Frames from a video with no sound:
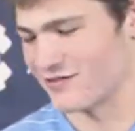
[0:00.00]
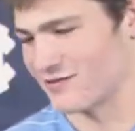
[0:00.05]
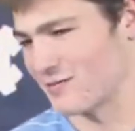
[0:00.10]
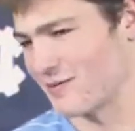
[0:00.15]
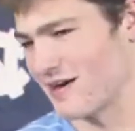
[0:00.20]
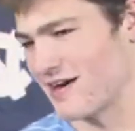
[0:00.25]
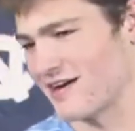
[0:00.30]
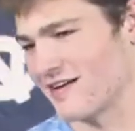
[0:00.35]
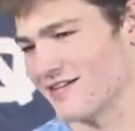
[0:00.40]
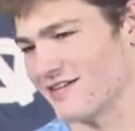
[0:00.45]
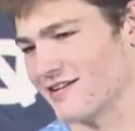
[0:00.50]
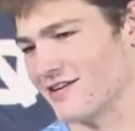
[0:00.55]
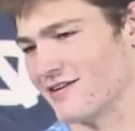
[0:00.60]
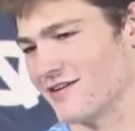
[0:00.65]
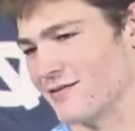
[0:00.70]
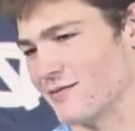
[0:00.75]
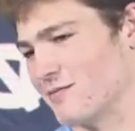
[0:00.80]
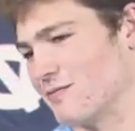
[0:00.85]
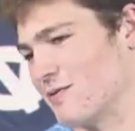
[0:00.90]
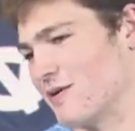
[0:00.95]
spot. You
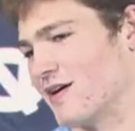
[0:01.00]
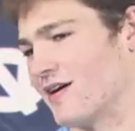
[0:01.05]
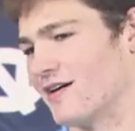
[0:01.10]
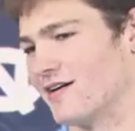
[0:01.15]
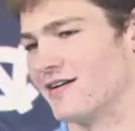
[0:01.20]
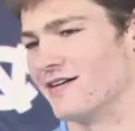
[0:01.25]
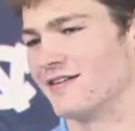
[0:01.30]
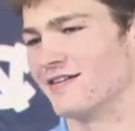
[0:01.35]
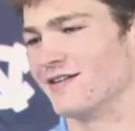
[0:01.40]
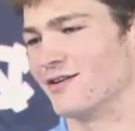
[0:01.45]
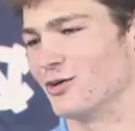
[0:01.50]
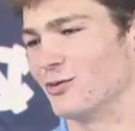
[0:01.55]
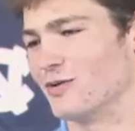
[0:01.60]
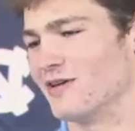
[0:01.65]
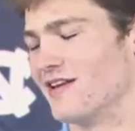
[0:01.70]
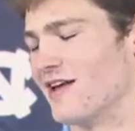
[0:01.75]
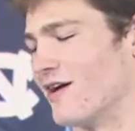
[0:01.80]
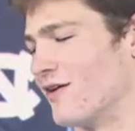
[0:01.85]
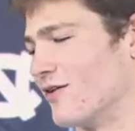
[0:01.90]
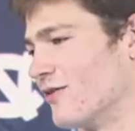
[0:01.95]
know, probably he'll
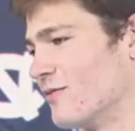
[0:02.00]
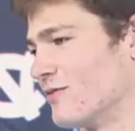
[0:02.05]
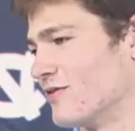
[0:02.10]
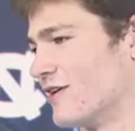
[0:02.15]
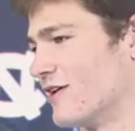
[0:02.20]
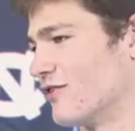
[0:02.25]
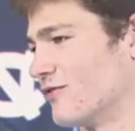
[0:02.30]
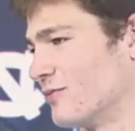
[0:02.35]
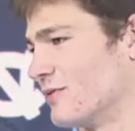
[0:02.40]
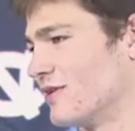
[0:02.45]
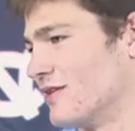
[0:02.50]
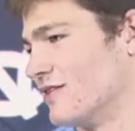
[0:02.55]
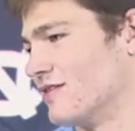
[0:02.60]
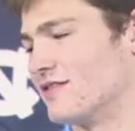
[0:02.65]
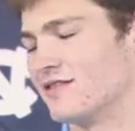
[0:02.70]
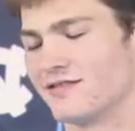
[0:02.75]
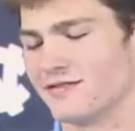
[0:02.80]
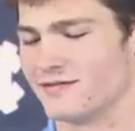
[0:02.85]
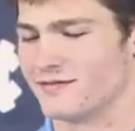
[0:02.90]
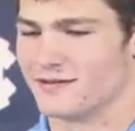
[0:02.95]
be down on himself, but
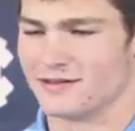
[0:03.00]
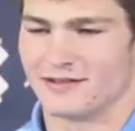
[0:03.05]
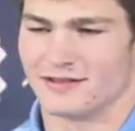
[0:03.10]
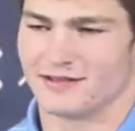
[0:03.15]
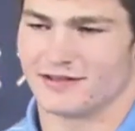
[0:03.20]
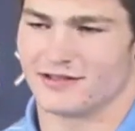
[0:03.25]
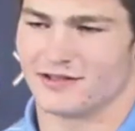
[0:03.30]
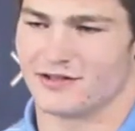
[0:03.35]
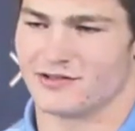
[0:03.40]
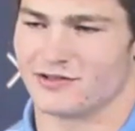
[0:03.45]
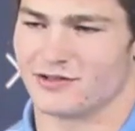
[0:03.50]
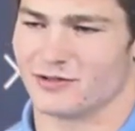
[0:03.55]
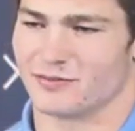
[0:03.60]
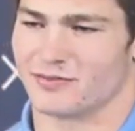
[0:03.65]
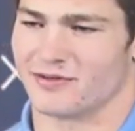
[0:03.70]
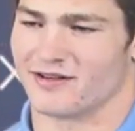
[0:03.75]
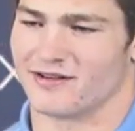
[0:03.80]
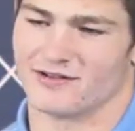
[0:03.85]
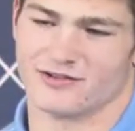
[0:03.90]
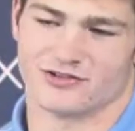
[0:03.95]
he's. You know, he's a good
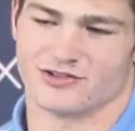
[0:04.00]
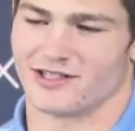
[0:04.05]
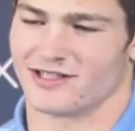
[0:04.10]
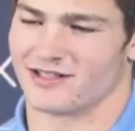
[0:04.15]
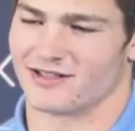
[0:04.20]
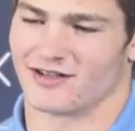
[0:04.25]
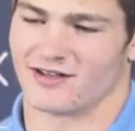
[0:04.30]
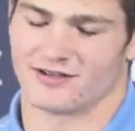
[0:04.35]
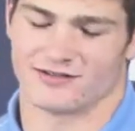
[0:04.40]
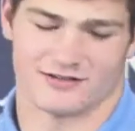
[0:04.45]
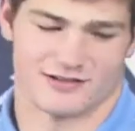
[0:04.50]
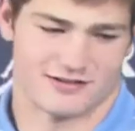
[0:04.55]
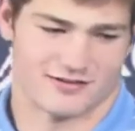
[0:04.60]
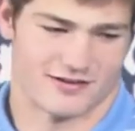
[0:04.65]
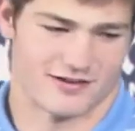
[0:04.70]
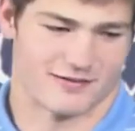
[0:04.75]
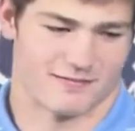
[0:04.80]
player. He'll shake it off. He's fine.